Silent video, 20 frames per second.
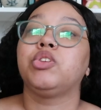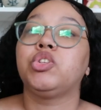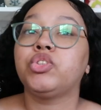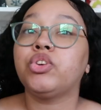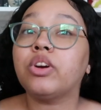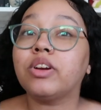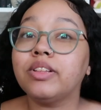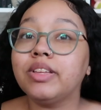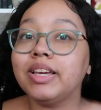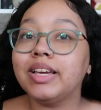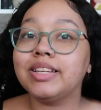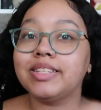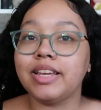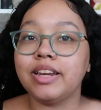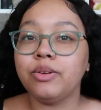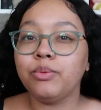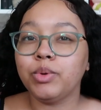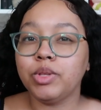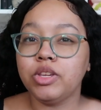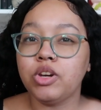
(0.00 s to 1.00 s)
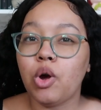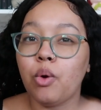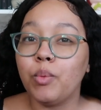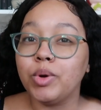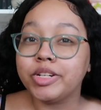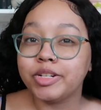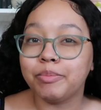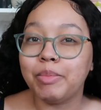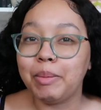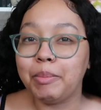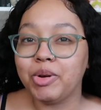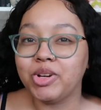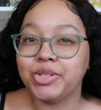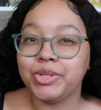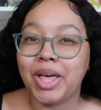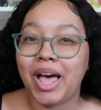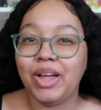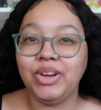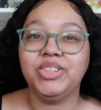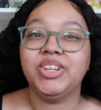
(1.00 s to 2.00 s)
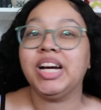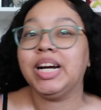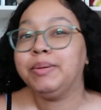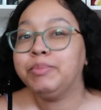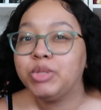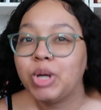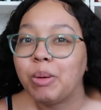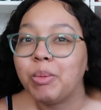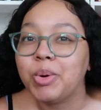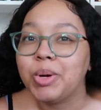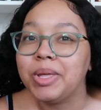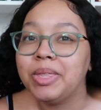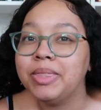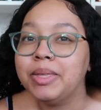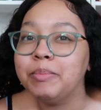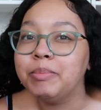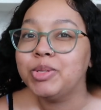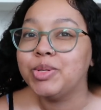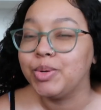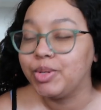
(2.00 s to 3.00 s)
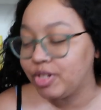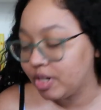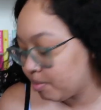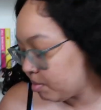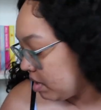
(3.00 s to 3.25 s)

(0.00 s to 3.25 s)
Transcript: was struggling because I didn't really know which of my books had time travel in them, so it took